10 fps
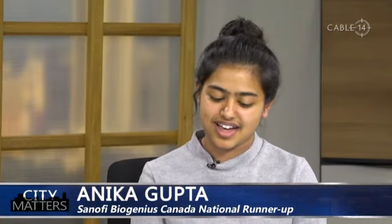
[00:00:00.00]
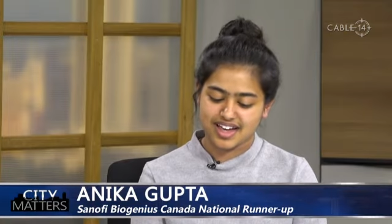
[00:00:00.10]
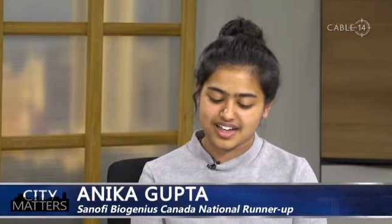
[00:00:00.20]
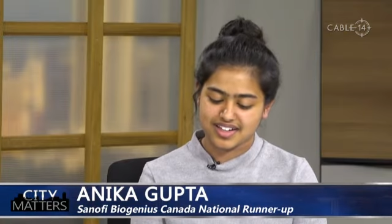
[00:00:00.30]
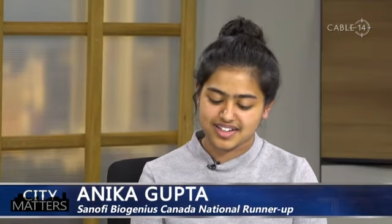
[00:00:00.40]

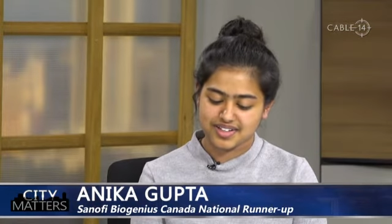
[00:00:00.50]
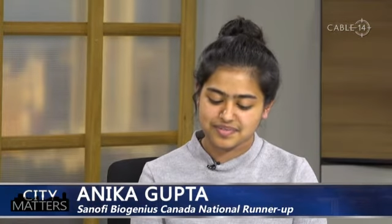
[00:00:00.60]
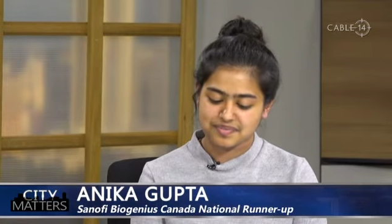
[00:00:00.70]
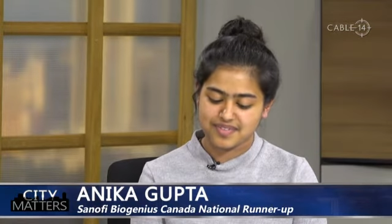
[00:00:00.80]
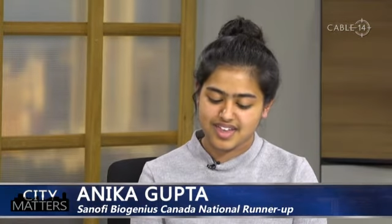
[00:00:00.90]

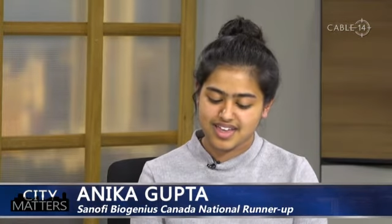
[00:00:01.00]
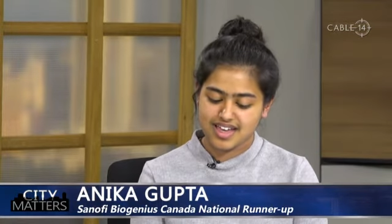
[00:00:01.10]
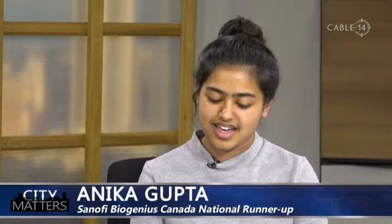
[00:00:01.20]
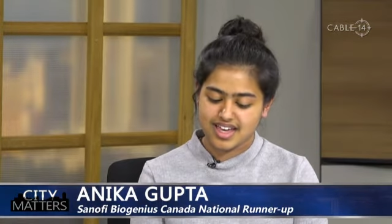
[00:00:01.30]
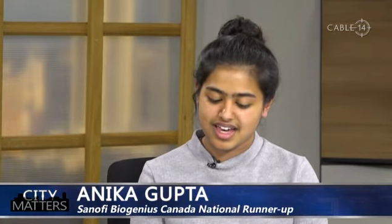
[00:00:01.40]

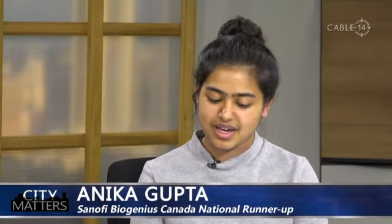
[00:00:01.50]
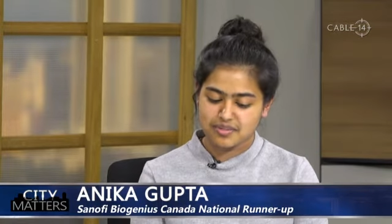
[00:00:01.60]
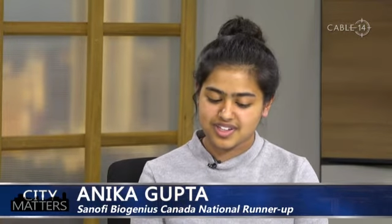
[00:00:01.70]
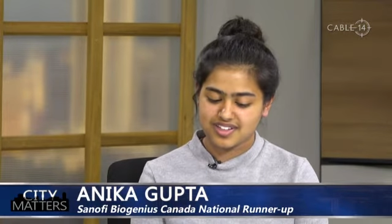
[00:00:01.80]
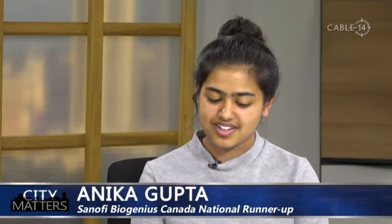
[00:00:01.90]
I
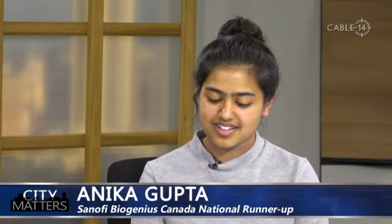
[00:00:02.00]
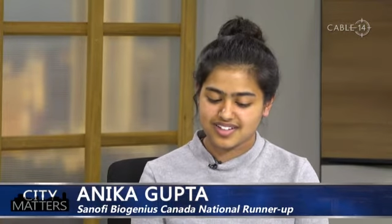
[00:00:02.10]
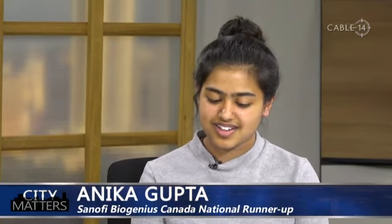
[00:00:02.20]
mean,